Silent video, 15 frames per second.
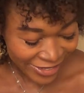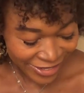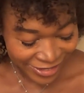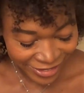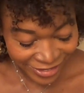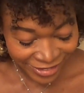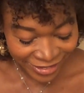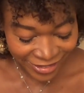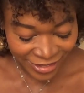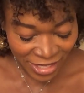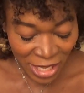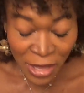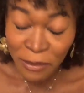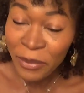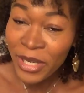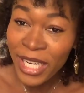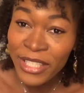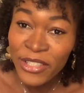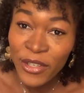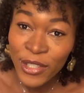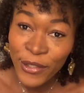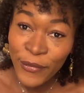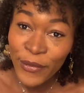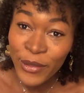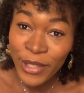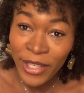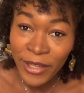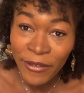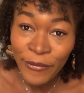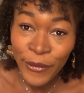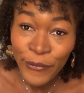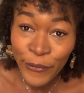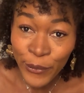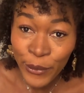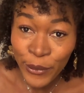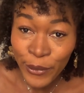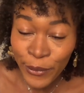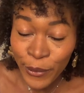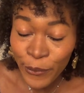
Hmm. But I know it's full of full